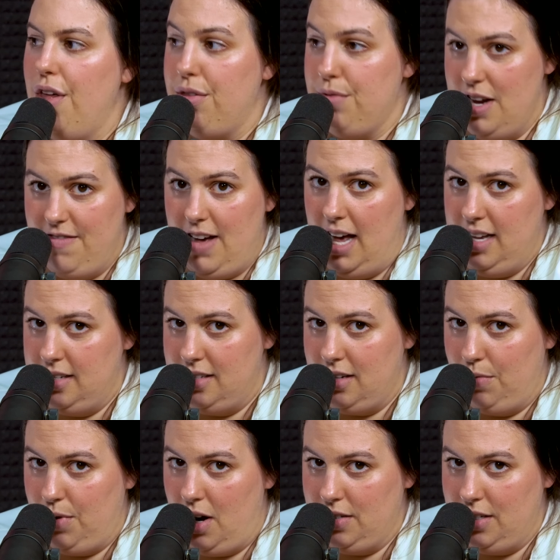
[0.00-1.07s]
the three of us,
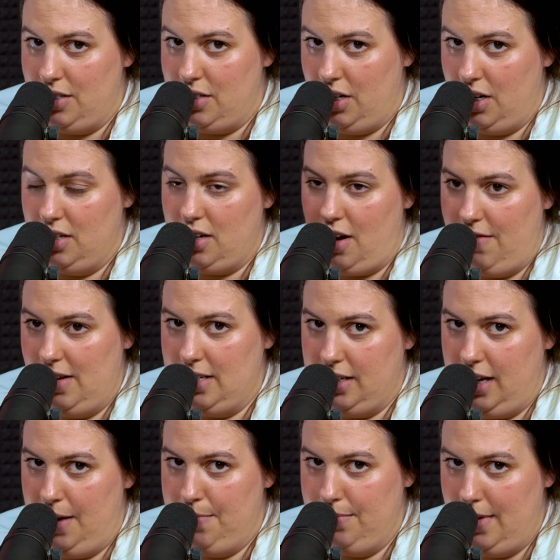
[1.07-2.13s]
we're all sisters,
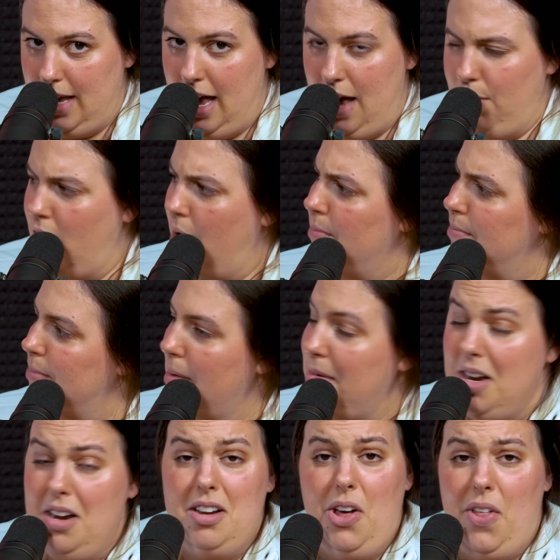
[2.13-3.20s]
obviously. Well, maybe
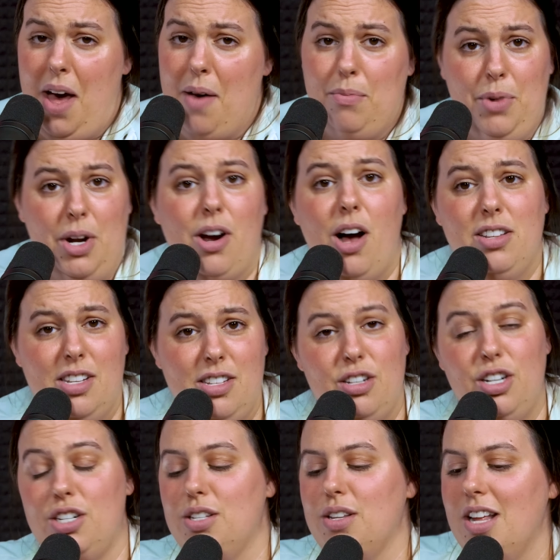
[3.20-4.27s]
you didn't know that. We're all
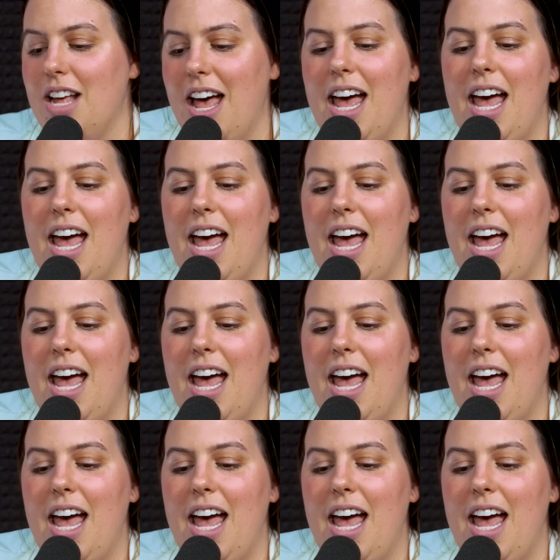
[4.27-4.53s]
sisters.